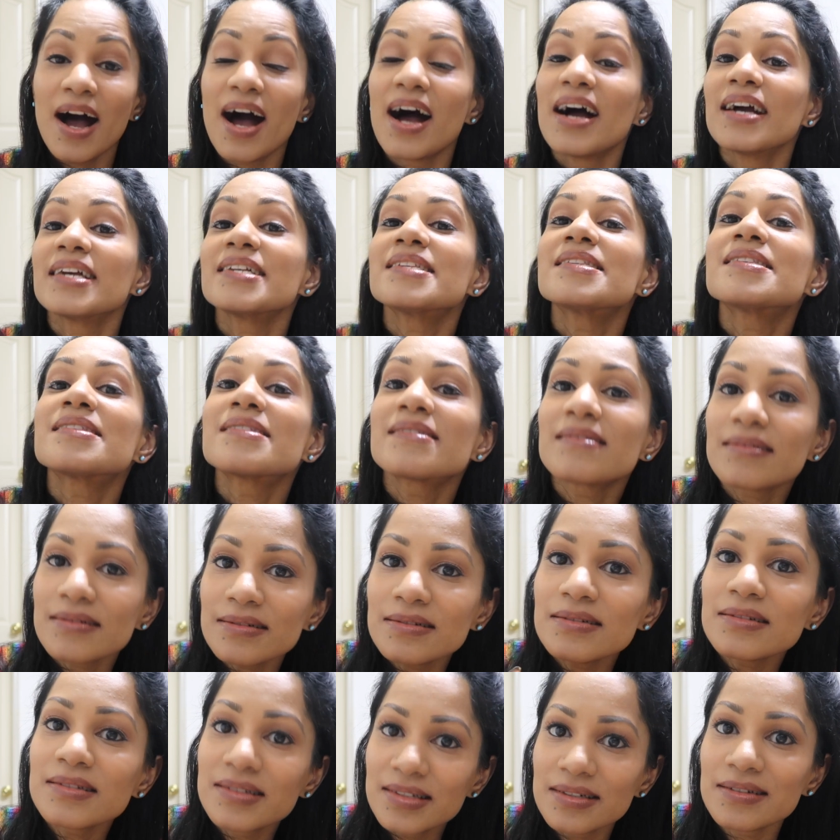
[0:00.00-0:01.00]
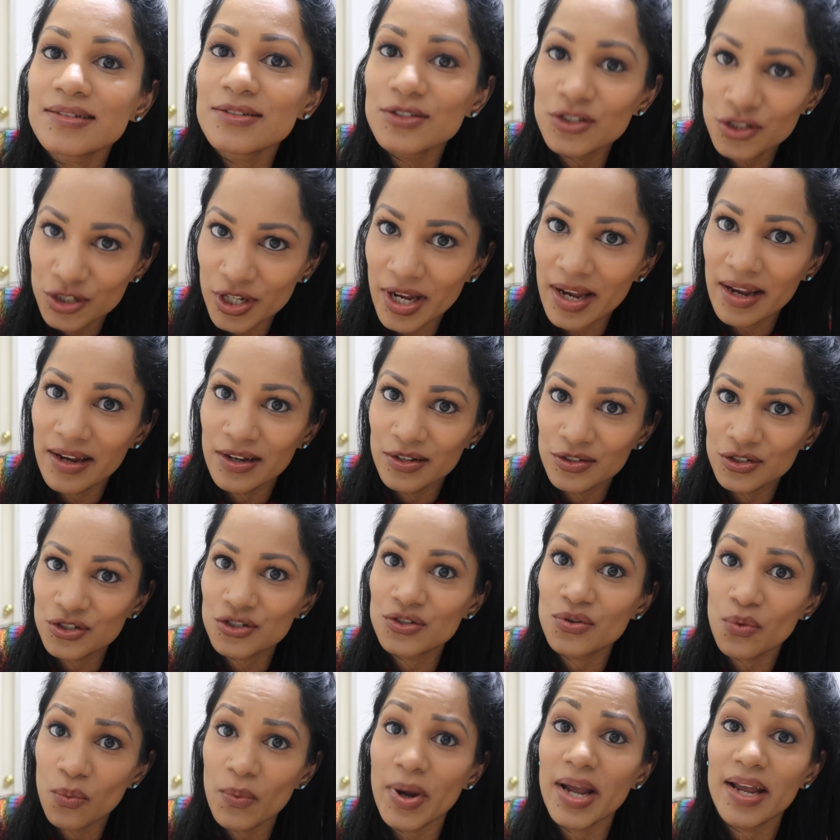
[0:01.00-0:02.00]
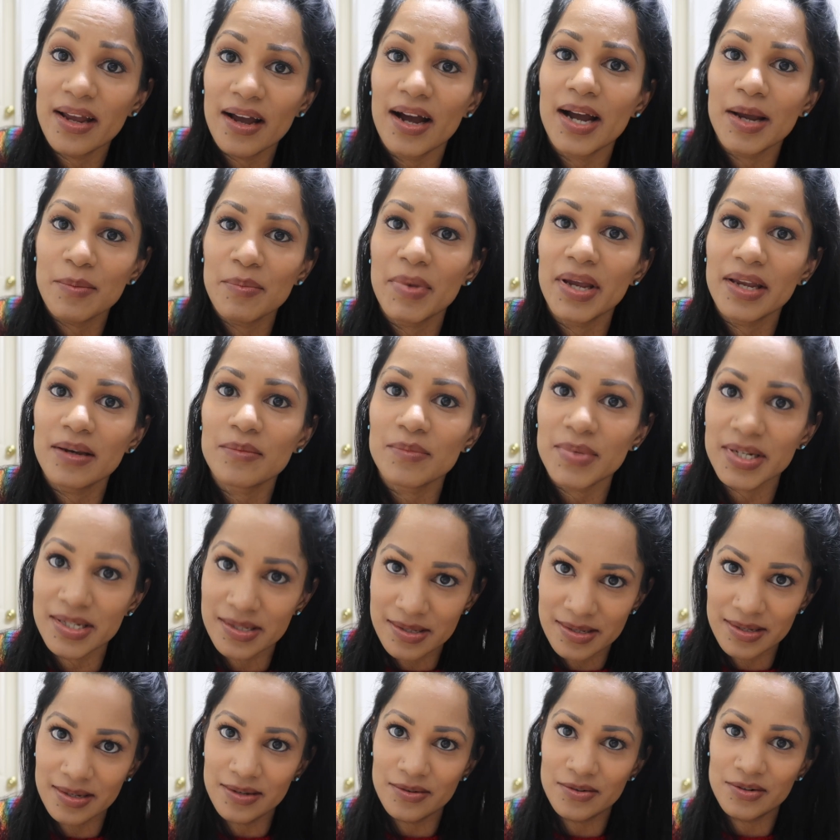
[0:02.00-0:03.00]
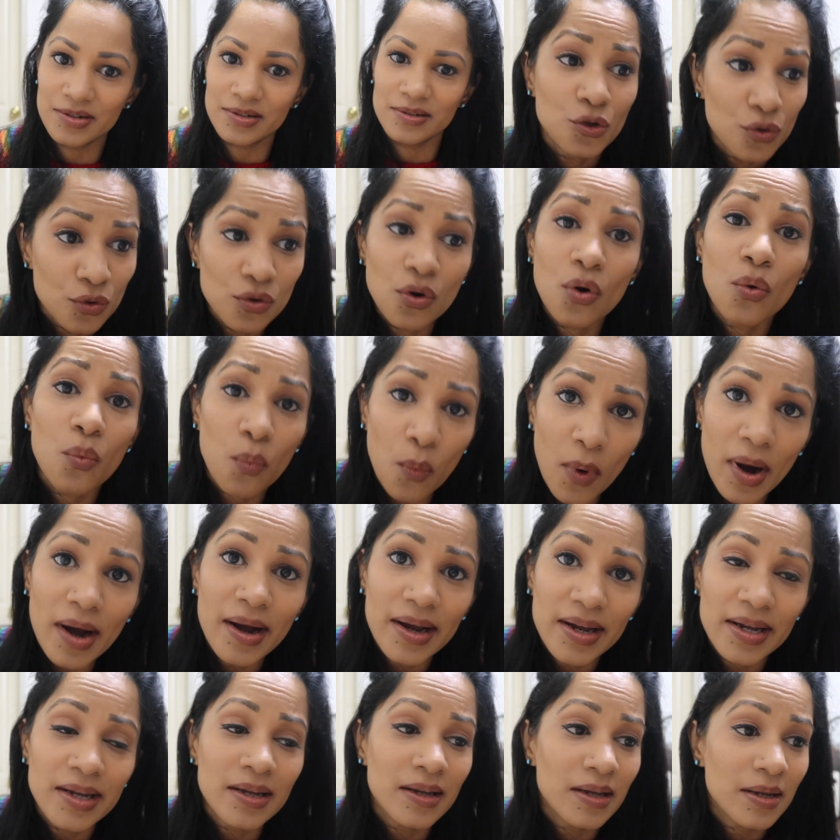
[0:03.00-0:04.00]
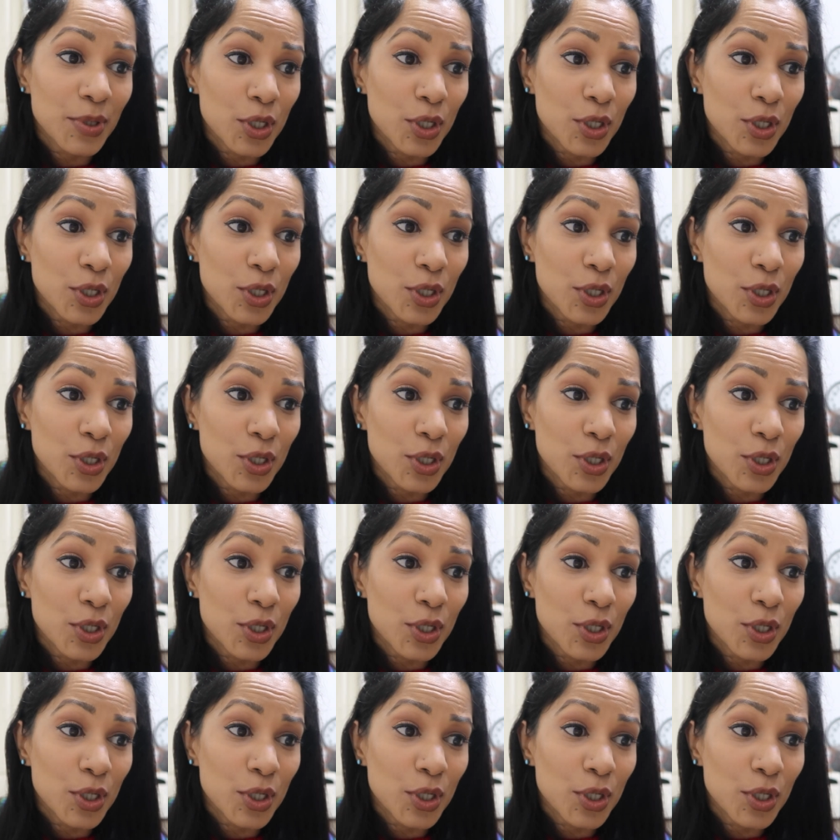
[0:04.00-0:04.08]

I still didn't change the way I made my cereal. You know why?